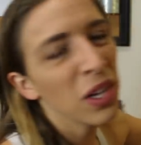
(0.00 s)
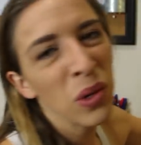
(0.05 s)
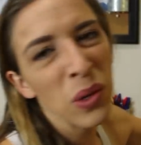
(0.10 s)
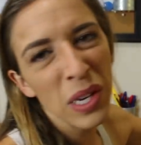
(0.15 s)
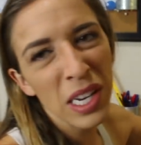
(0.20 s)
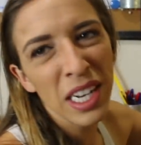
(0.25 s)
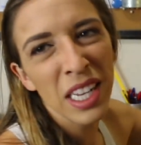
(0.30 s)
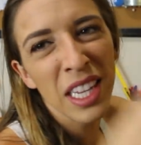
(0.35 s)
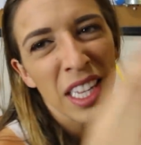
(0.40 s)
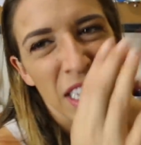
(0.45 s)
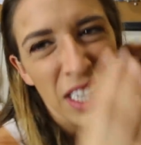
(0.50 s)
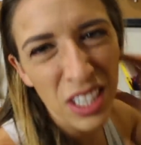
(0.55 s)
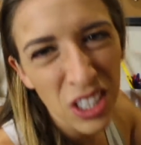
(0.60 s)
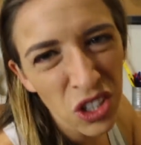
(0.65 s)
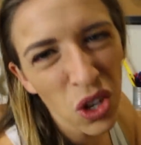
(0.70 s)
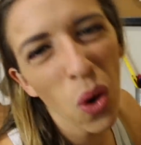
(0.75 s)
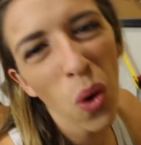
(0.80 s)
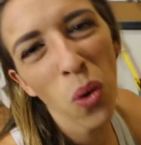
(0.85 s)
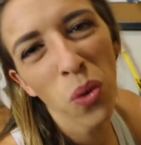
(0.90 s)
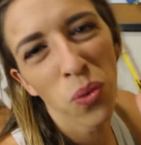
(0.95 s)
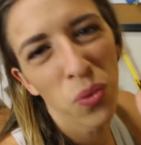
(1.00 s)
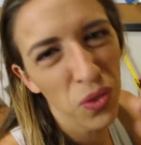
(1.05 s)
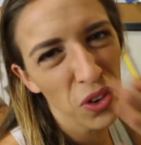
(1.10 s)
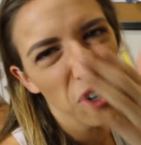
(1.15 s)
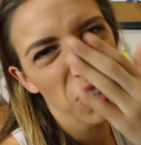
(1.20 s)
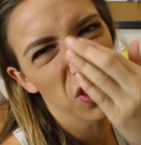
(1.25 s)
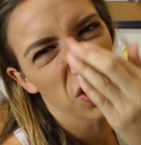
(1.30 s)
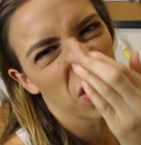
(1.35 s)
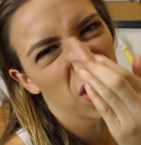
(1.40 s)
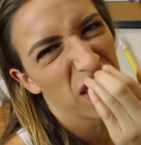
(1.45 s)
you needed the adult
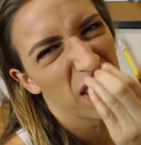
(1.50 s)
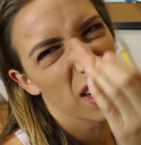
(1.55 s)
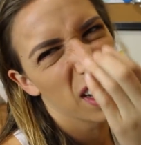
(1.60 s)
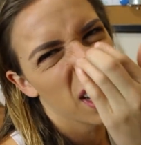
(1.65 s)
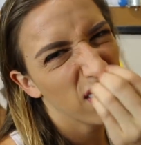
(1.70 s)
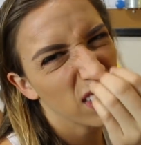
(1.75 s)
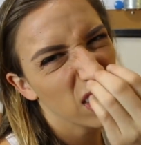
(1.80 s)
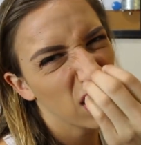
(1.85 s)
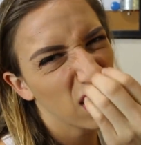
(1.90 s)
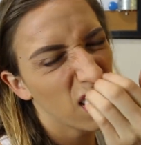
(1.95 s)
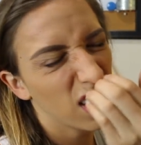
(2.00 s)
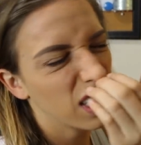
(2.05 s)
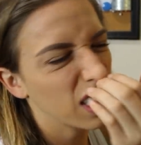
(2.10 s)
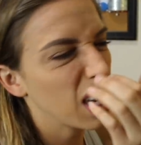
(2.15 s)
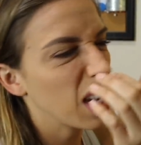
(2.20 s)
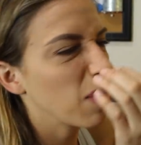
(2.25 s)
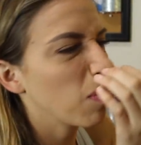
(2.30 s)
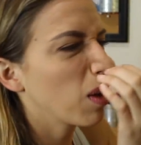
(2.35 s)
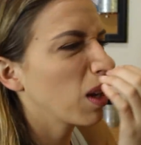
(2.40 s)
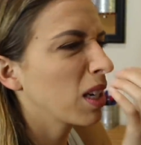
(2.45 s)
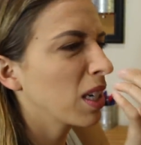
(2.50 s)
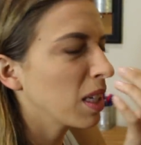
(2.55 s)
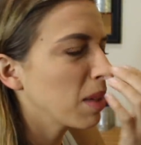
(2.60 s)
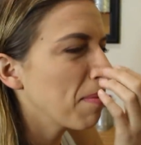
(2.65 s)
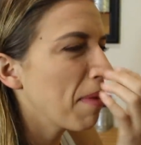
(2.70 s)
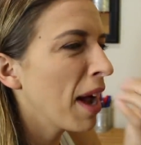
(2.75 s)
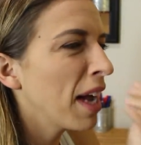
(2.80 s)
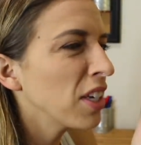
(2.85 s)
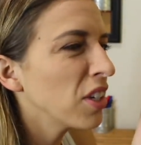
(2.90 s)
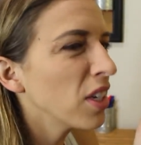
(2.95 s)
version of a scotch tape. Like, just
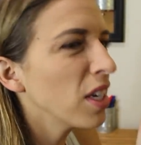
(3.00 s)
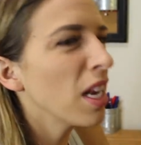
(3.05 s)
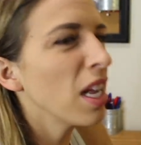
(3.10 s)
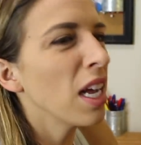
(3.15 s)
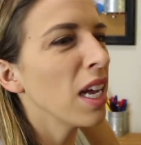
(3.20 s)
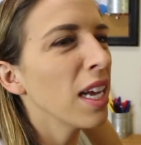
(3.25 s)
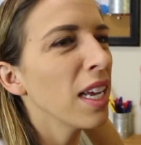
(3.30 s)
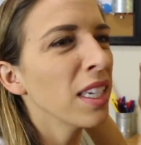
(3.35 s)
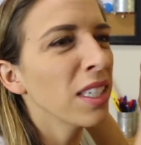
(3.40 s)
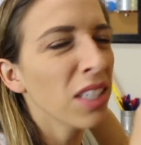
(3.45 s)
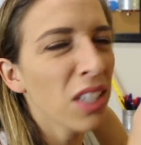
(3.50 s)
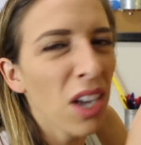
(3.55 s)
imagine a